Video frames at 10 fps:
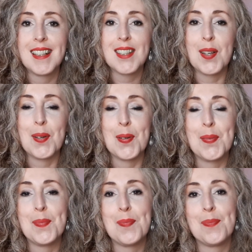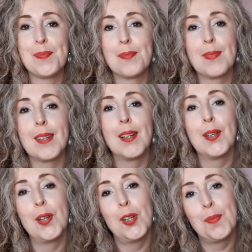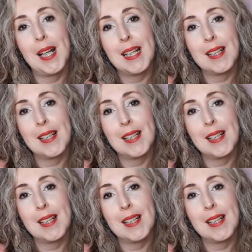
So, I hope that